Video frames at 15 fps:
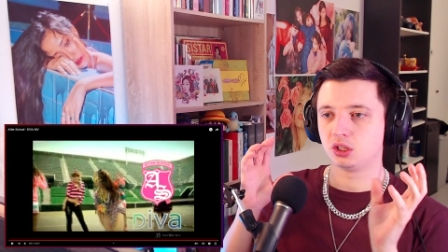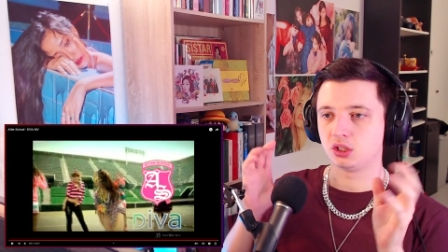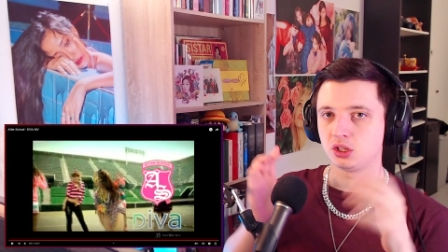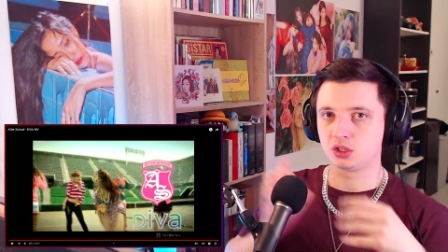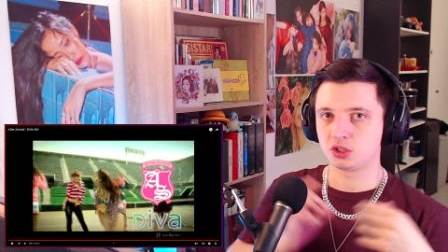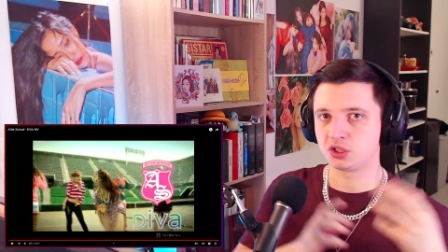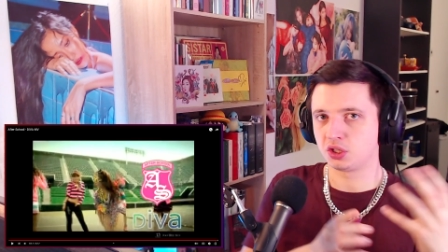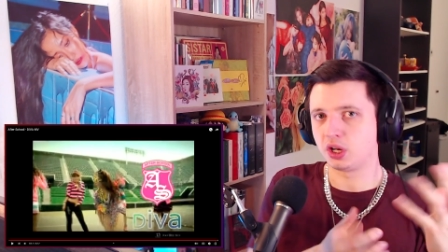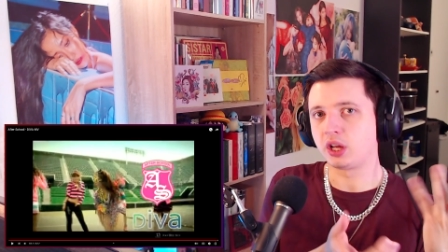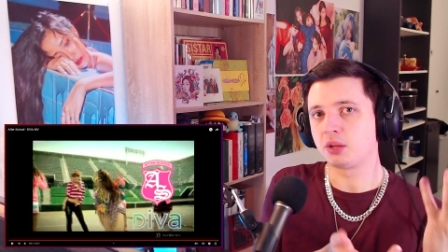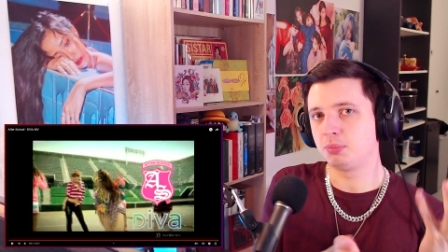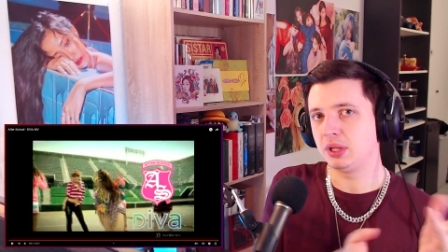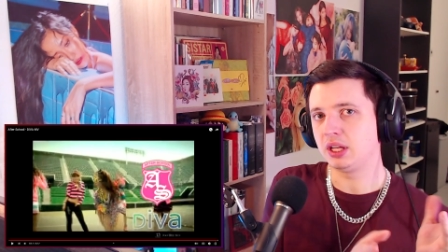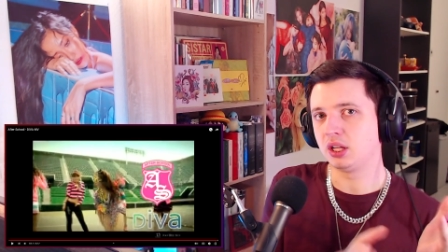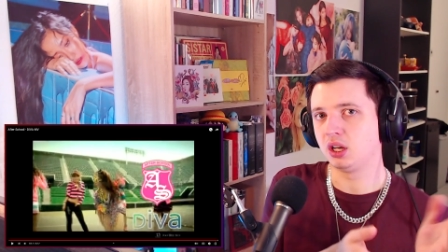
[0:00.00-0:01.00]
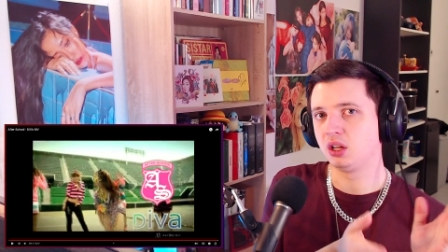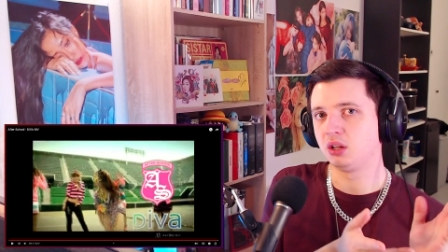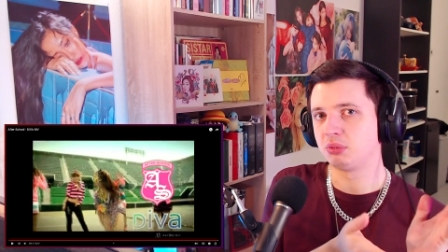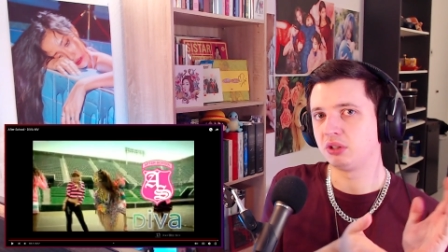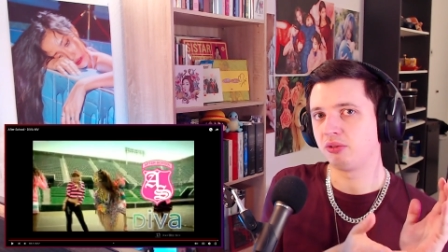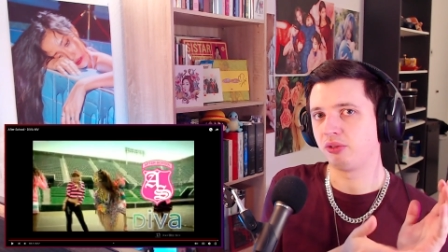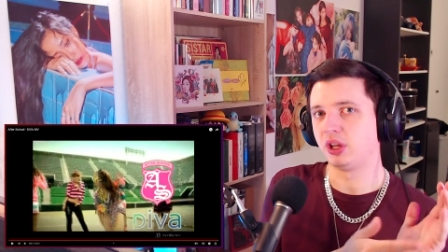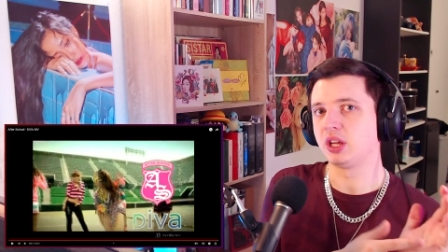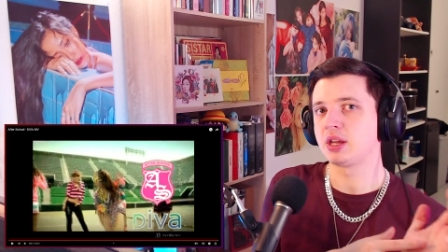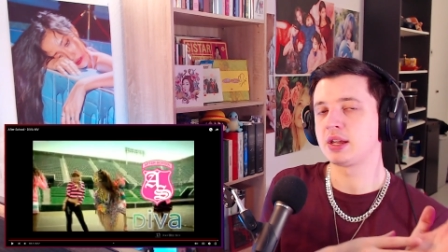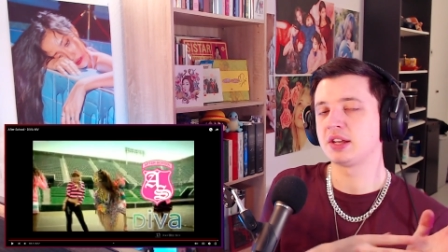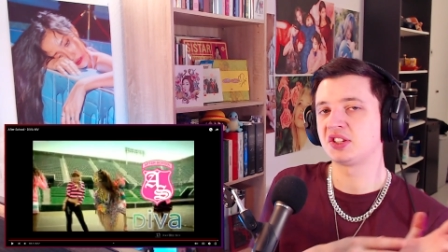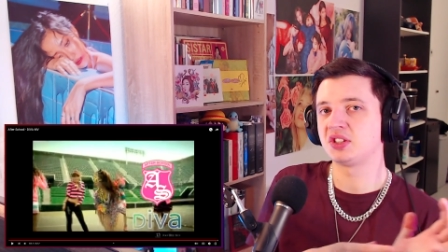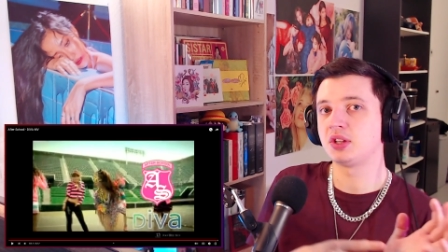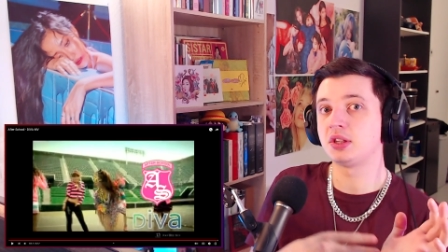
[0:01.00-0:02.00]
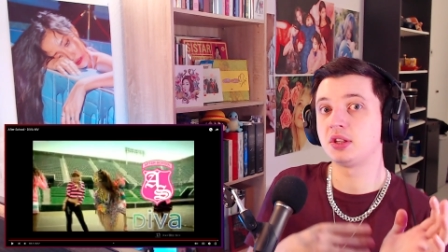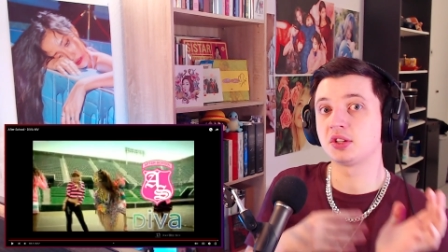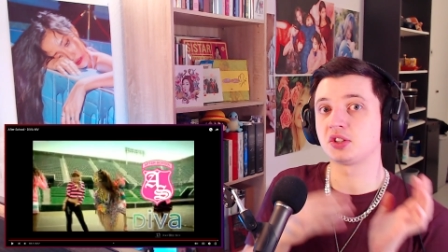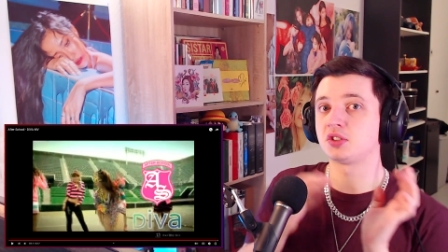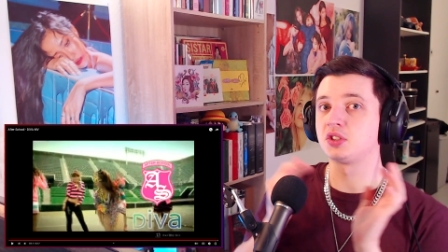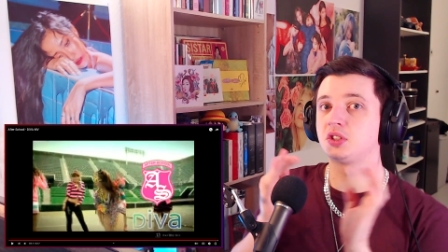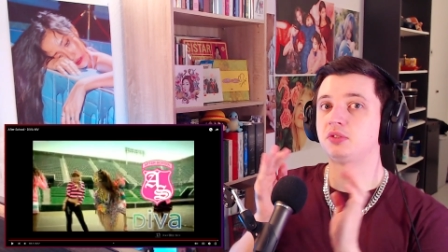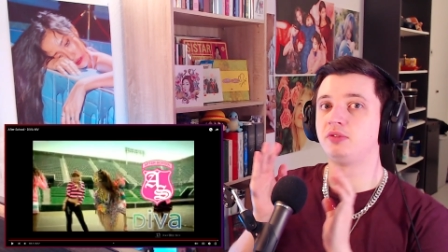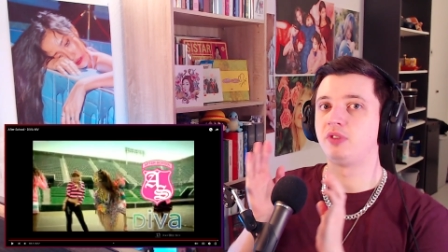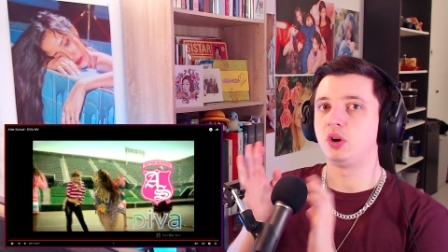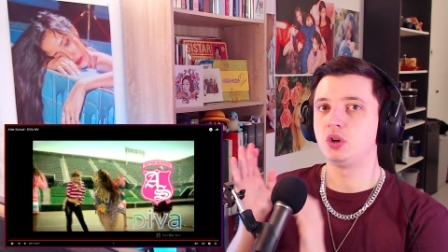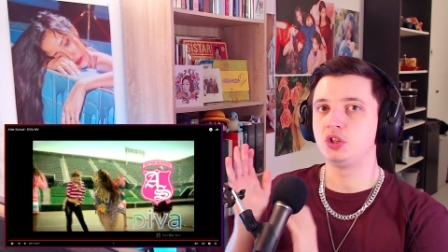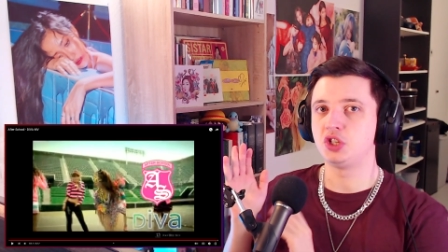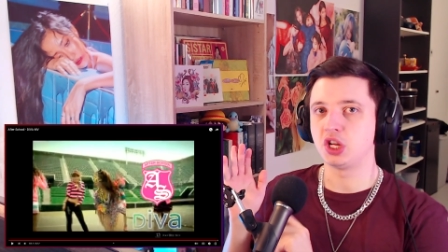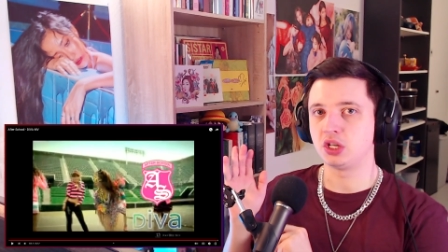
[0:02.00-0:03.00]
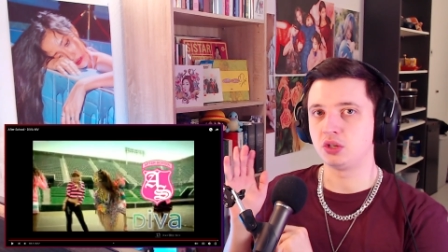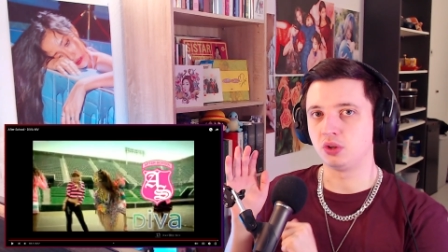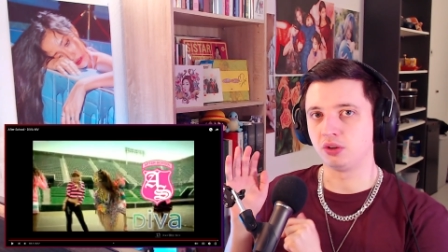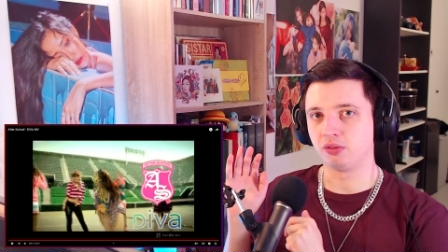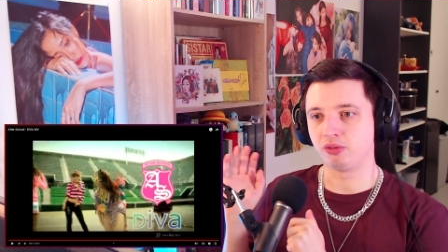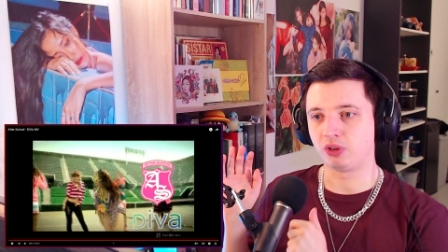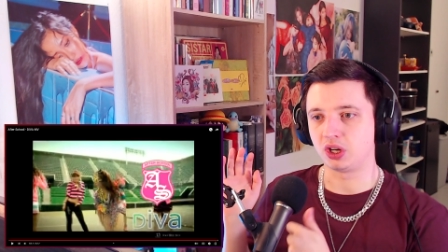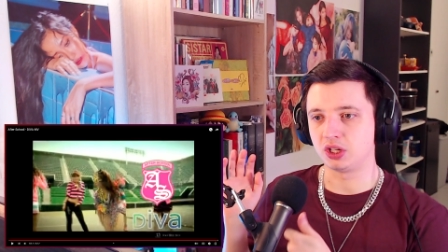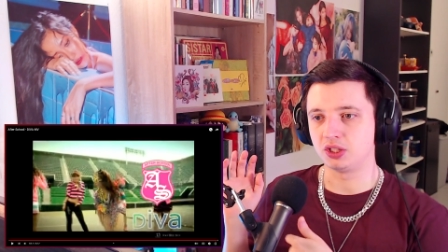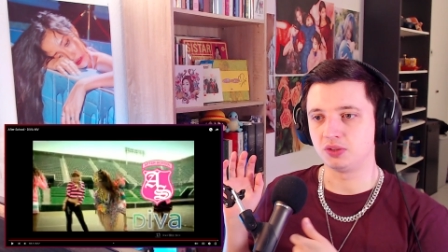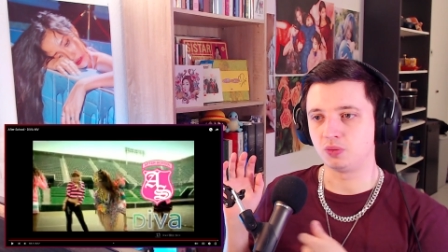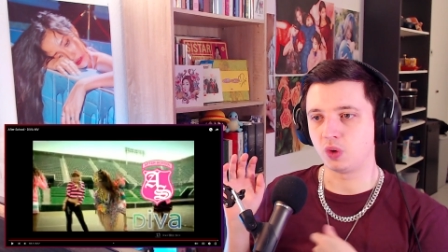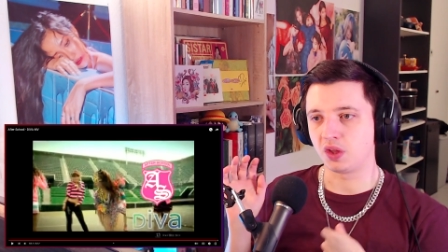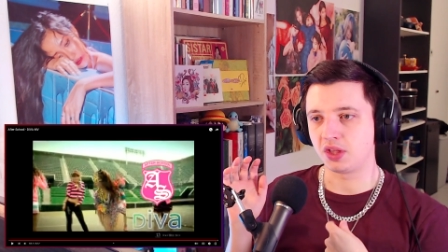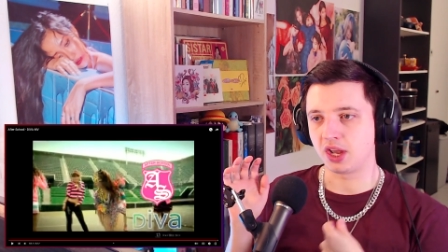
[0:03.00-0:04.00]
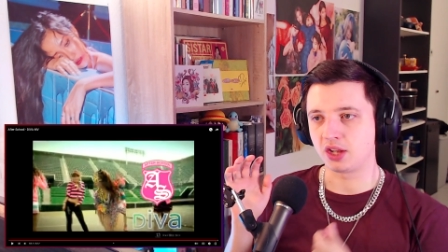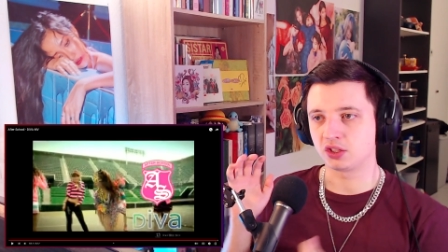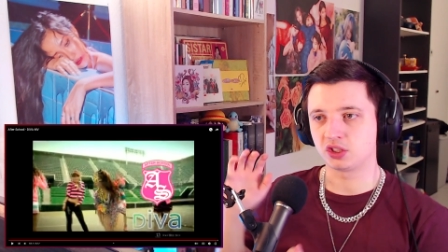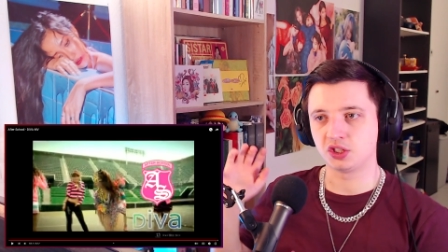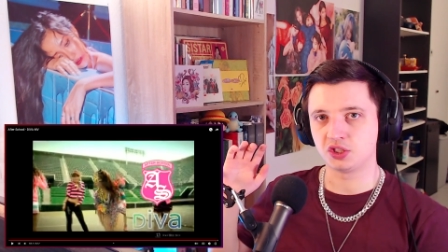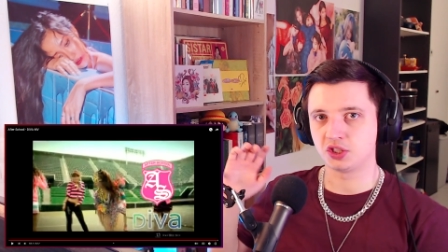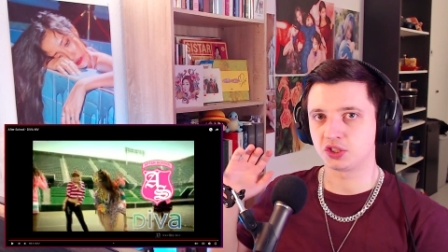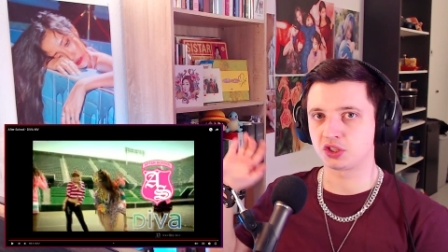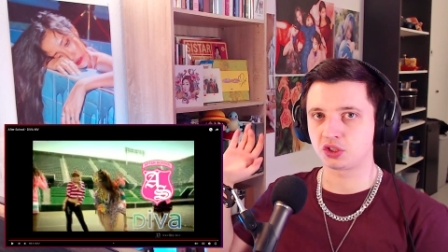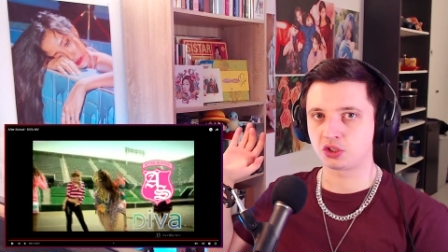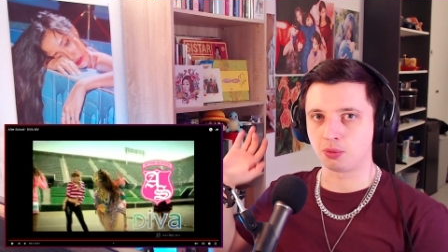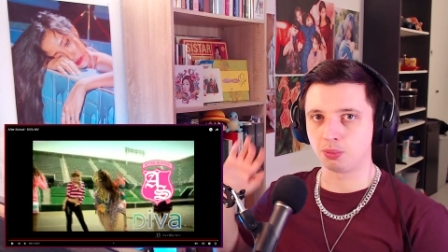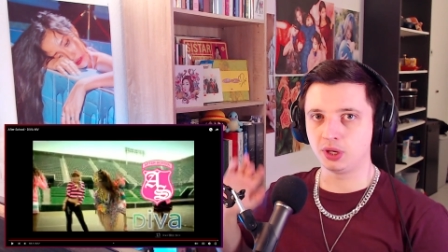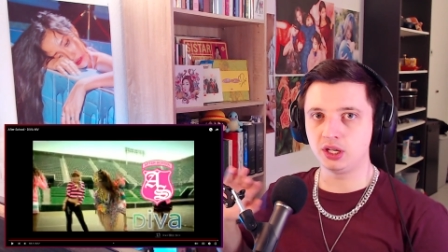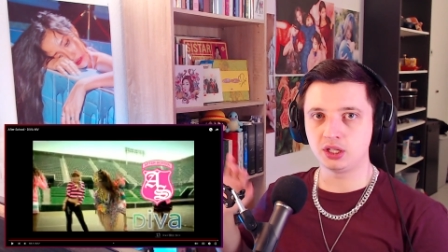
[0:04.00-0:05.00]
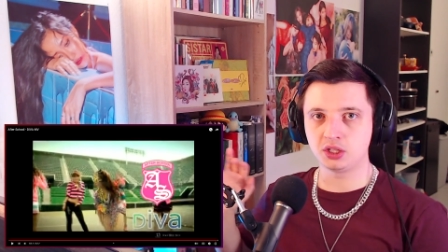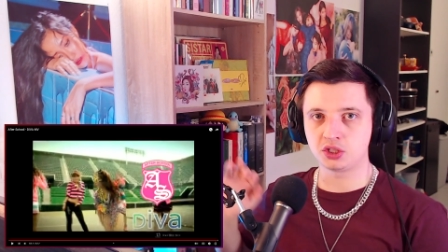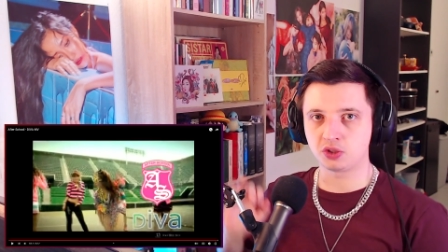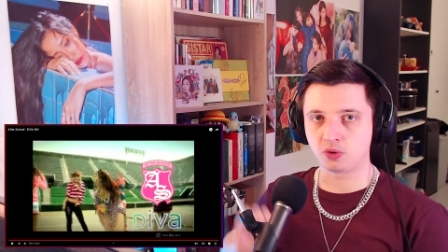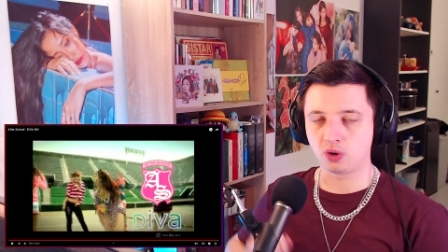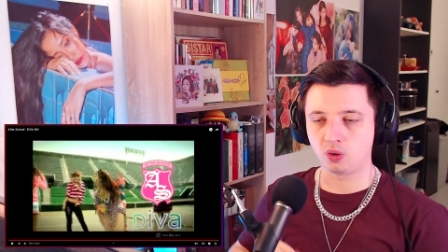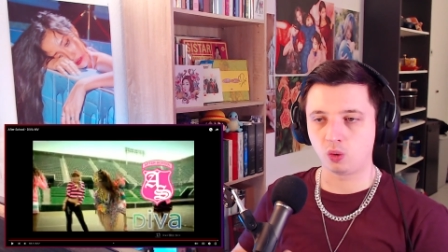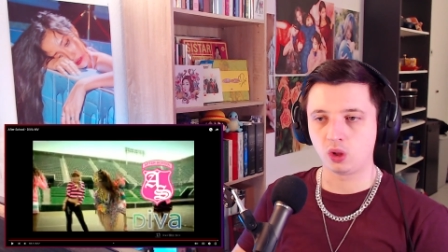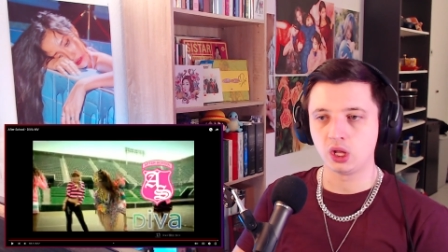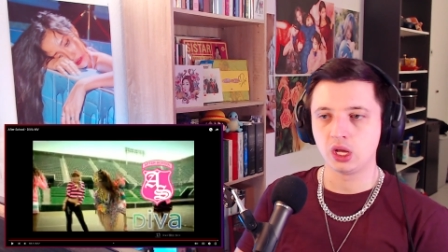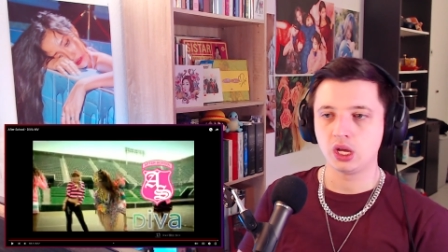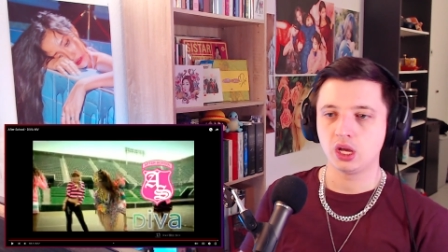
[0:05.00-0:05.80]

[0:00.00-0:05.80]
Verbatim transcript: uh, so like being a little bit fake, I guess. And then there's also the very genuine fun and where they actually just completely troll.